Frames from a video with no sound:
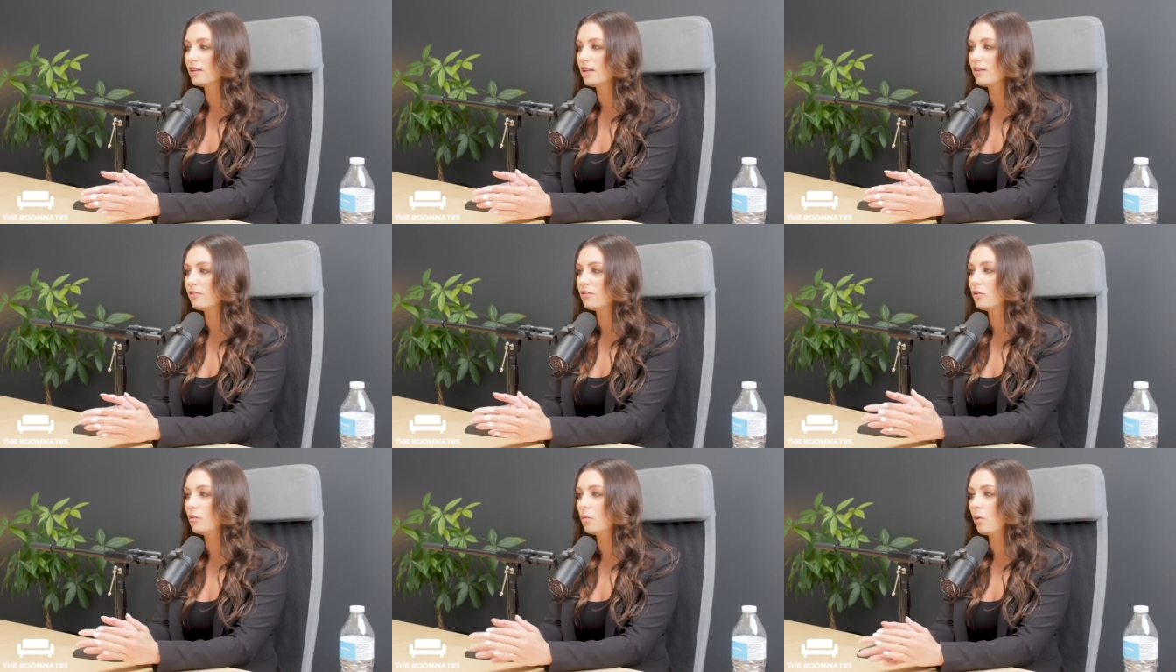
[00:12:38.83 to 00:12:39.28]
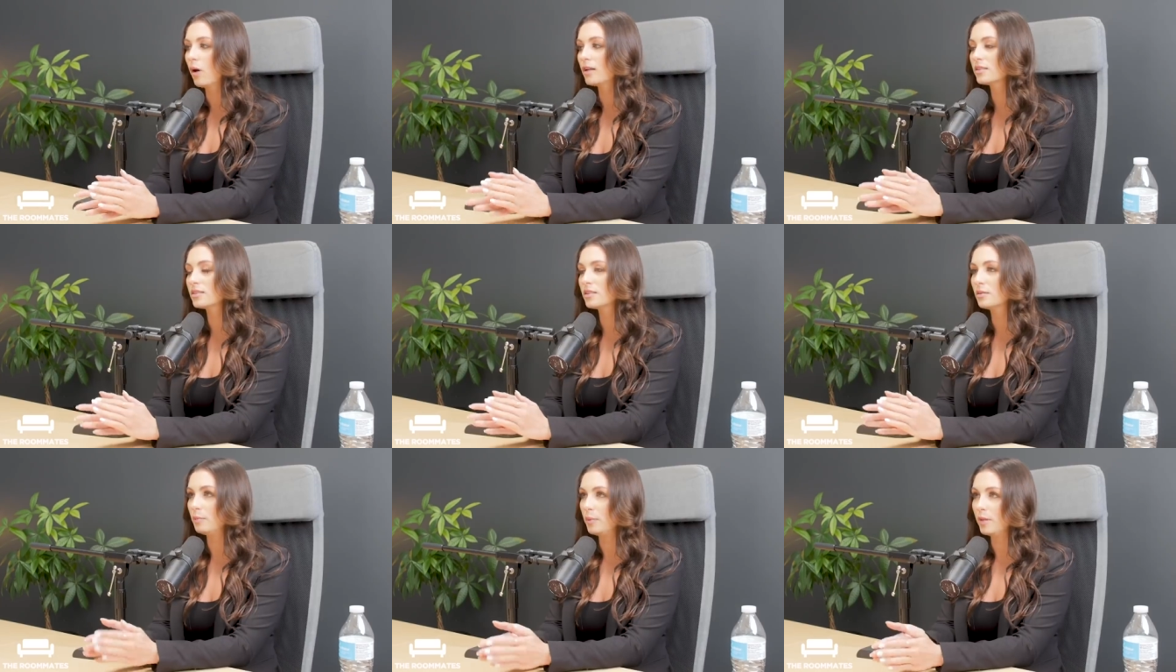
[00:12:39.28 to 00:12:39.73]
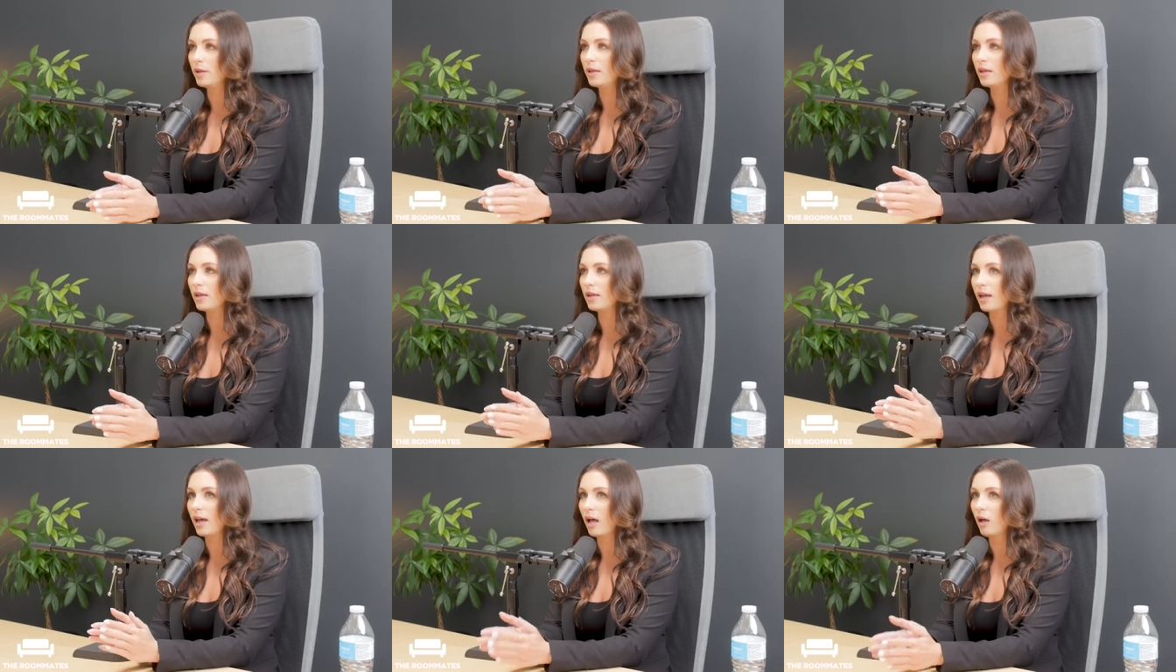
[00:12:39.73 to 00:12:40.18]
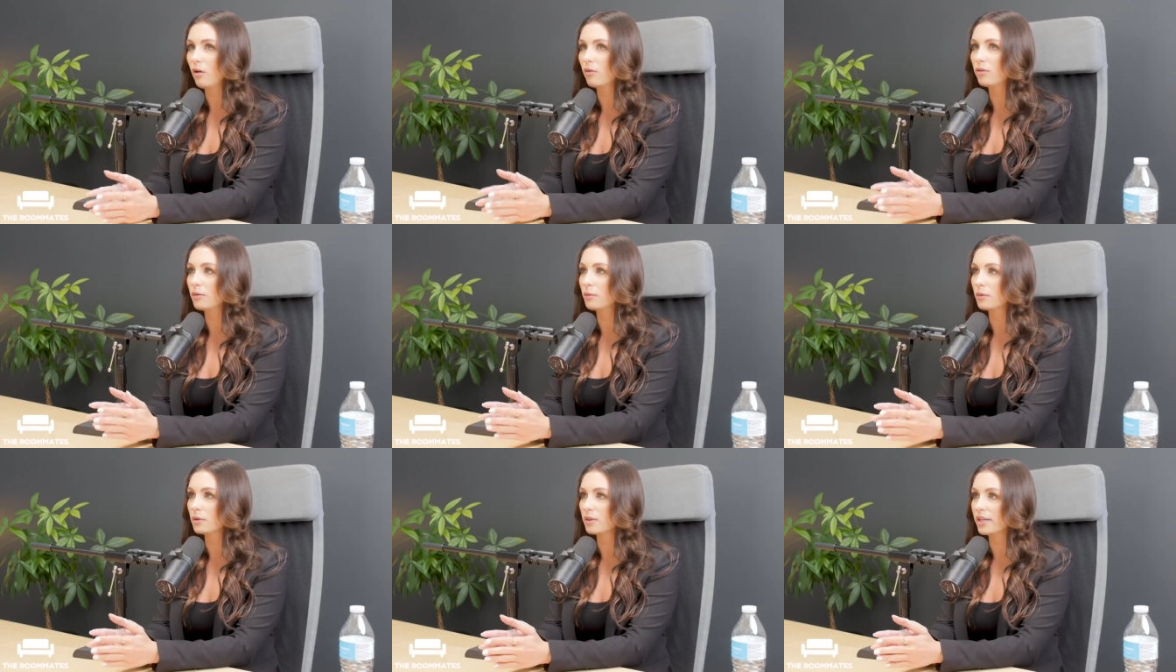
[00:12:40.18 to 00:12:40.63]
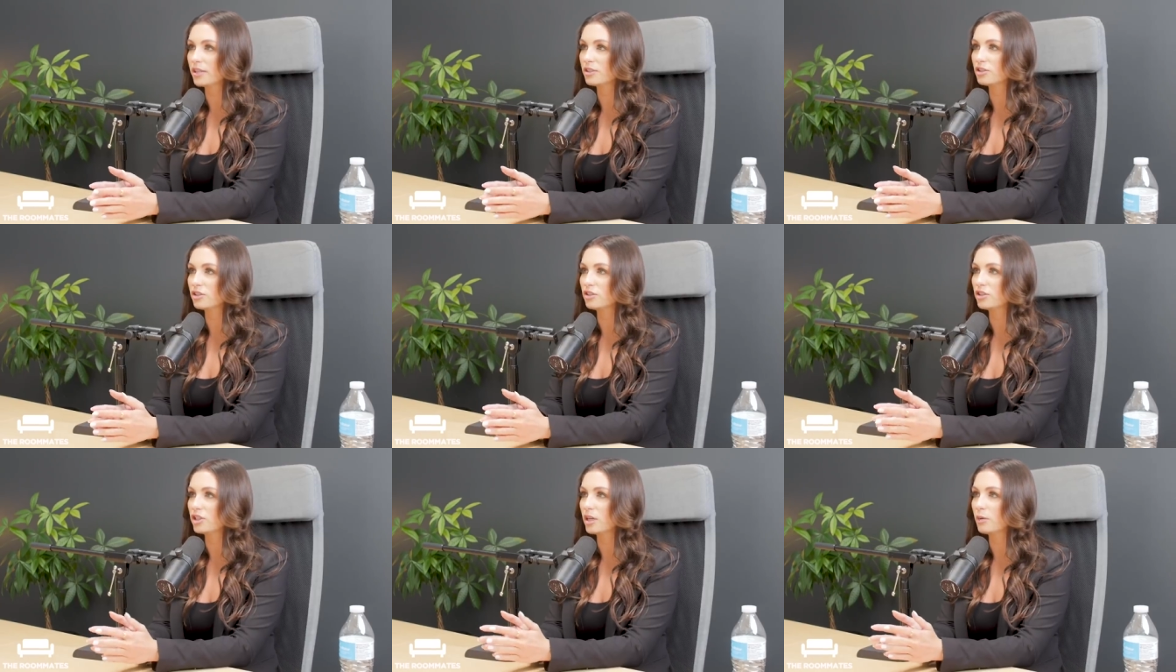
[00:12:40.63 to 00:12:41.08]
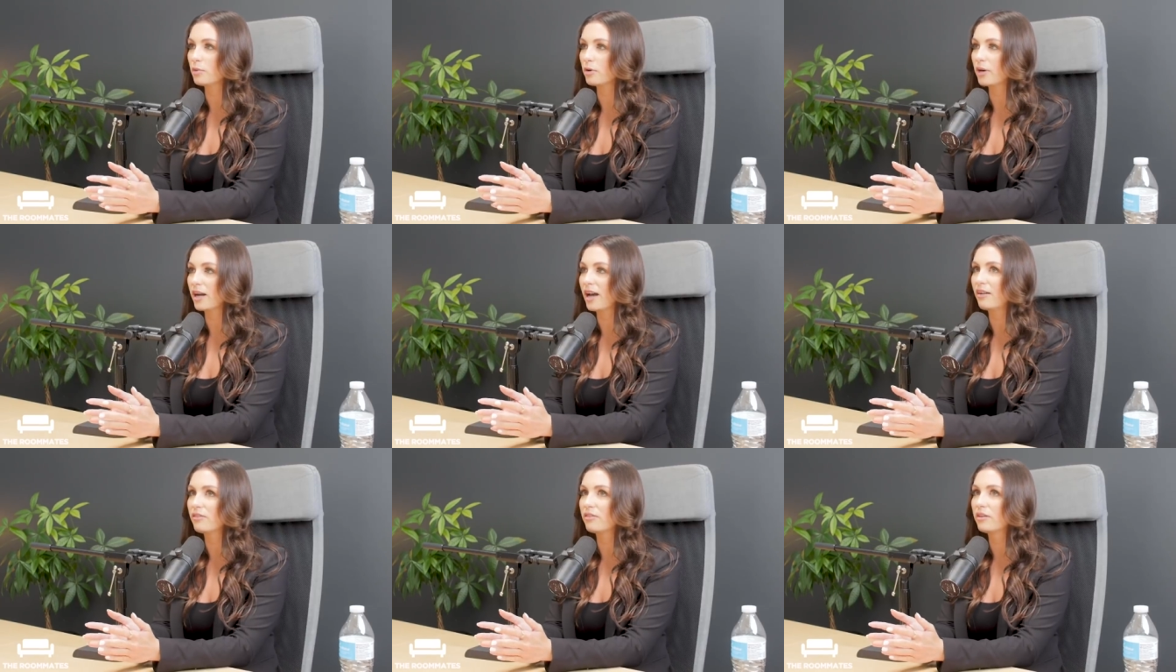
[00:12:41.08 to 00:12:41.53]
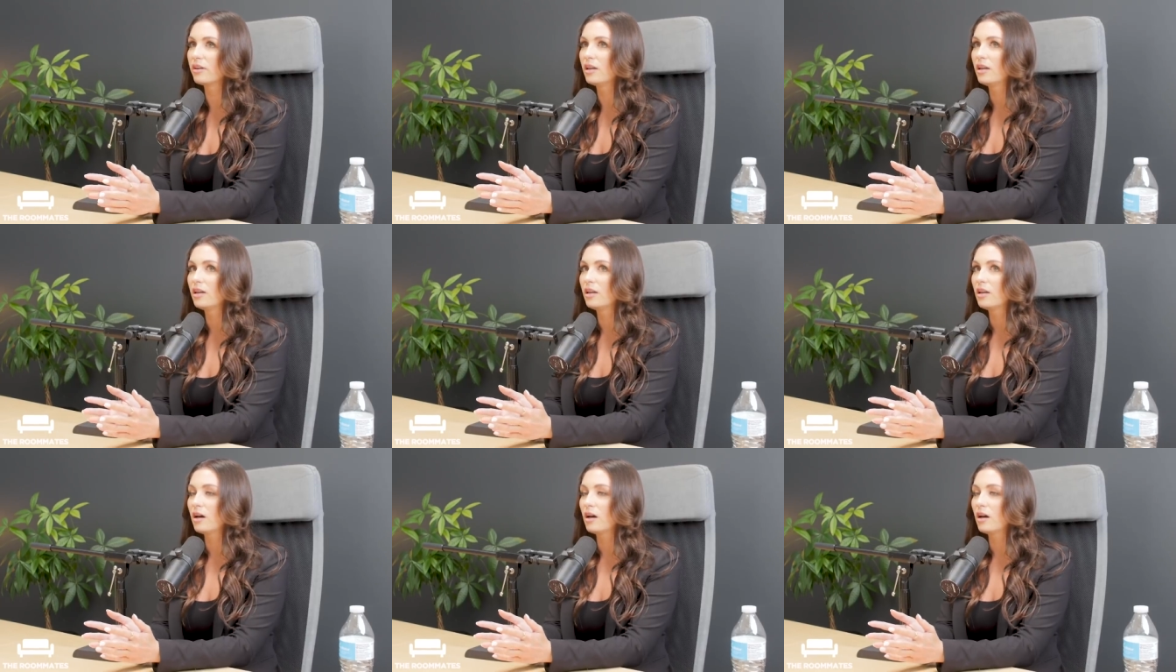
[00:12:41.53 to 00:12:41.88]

if you want to be in a healthy relationship or have